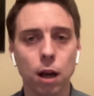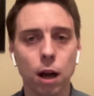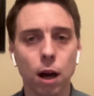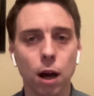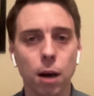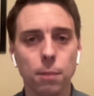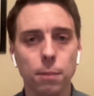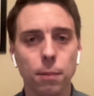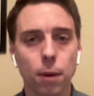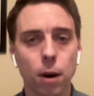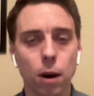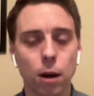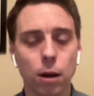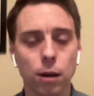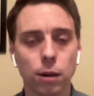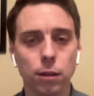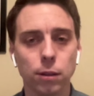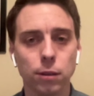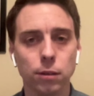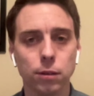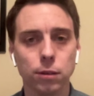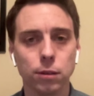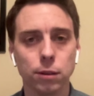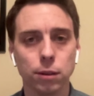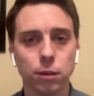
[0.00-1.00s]

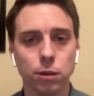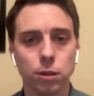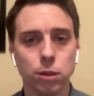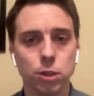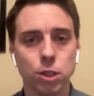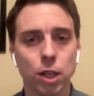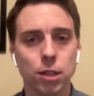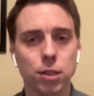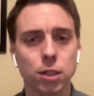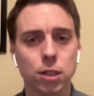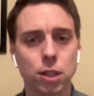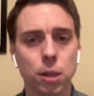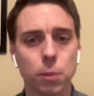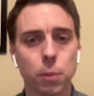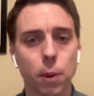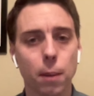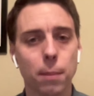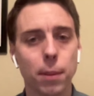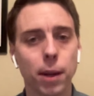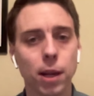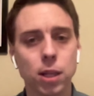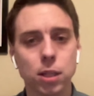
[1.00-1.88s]
among the Justice Department.